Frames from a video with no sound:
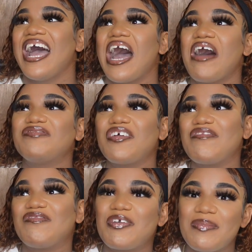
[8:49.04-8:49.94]
after a
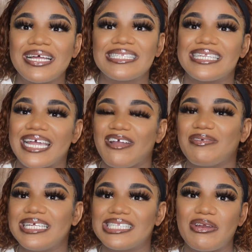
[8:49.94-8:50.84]
few months, like, I
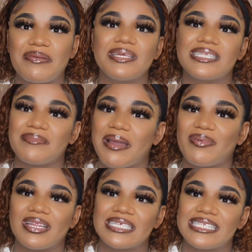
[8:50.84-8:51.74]
really started missing my
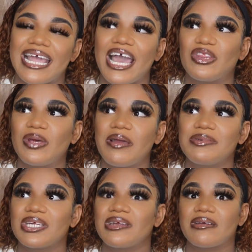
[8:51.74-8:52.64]
brothers. Like, I thought I
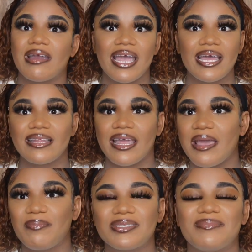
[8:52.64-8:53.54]
was gonna cry at the
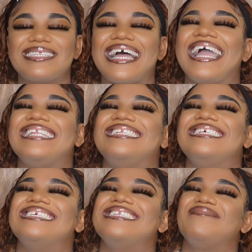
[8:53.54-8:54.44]
airport, but I
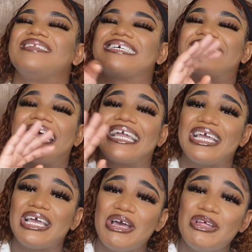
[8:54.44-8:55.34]
didn't even cry,
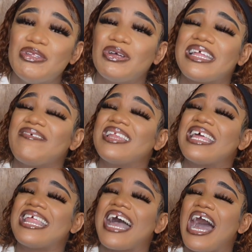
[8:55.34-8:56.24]
not even
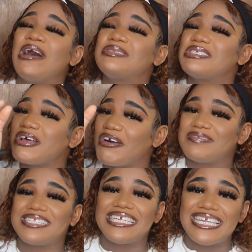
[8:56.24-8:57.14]
an ounce
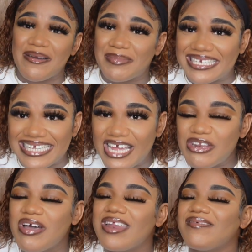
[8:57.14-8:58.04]
of tea, my dear,
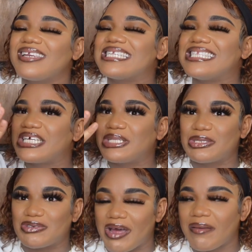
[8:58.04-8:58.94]
not even a
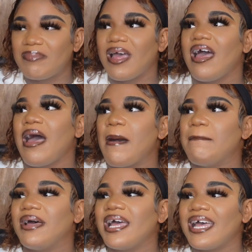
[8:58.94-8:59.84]
single drop.
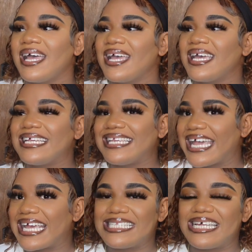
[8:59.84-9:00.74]
But
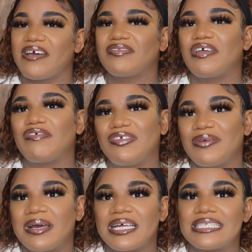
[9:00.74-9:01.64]
like I said, after a
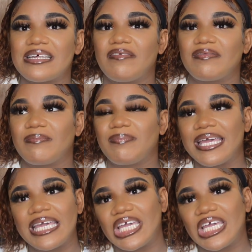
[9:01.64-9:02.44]
few months of being